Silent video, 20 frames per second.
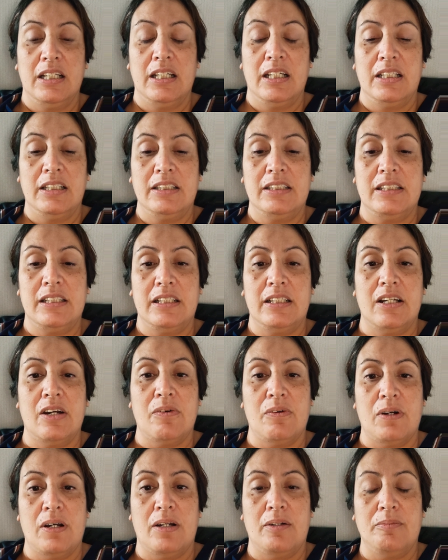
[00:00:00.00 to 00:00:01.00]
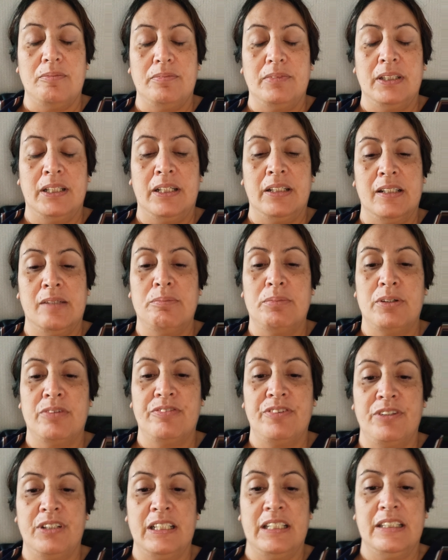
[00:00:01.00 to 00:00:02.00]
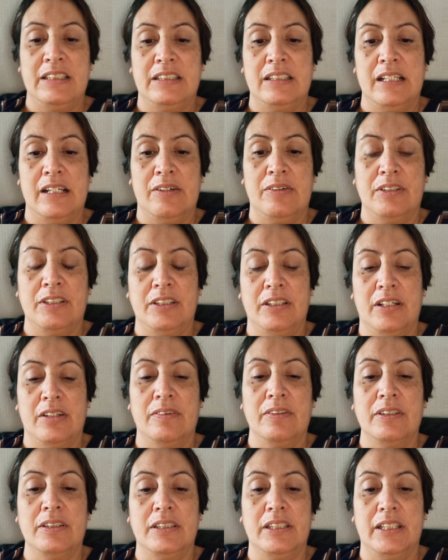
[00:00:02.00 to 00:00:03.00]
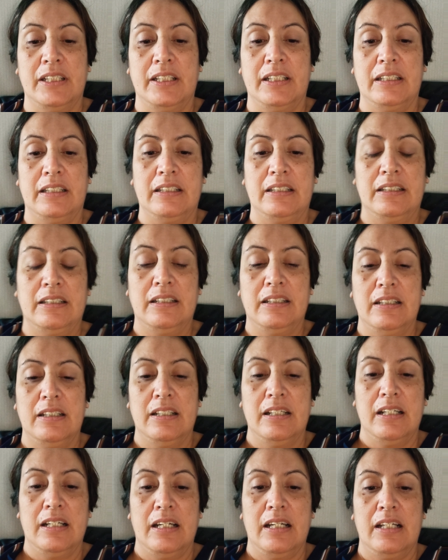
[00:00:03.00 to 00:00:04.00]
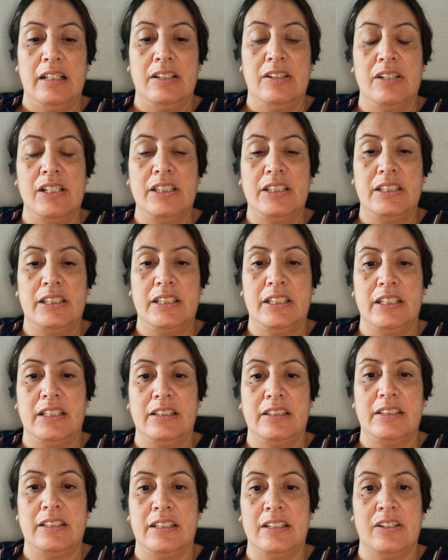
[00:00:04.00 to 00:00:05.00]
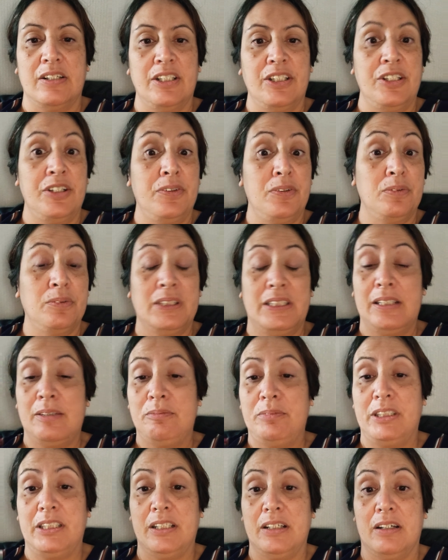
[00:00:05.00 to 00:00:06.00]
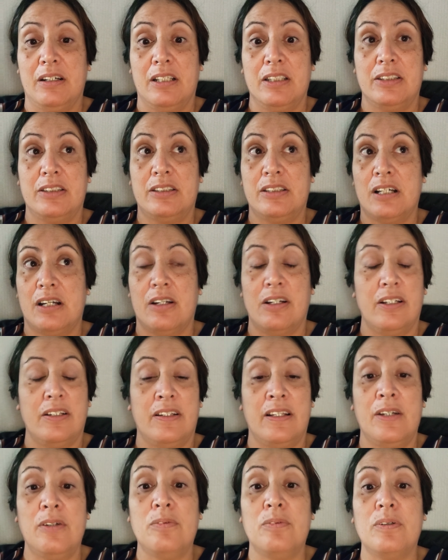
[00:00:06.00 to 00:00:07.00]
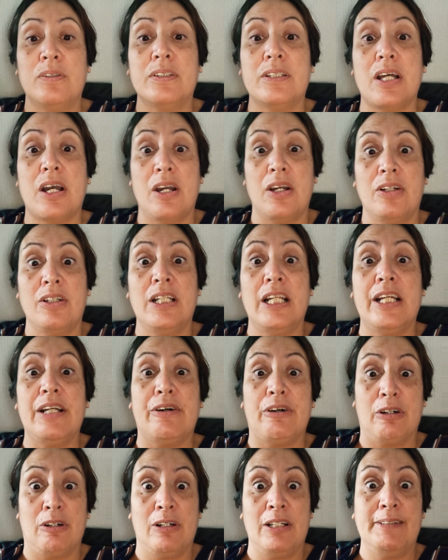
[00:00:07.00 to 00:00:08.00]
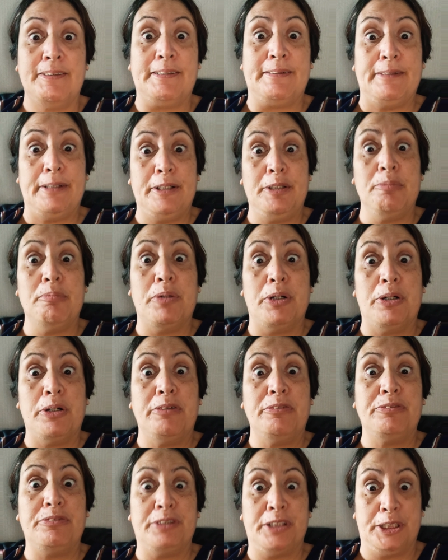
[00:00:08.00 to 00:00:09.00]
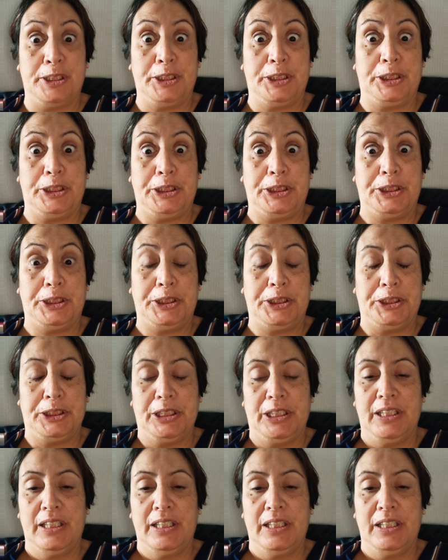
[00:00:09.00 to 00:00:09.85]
And he said, get up off your knees now and go and check. And I checked and I knew it was empty ice. So there was only ice in my fridge.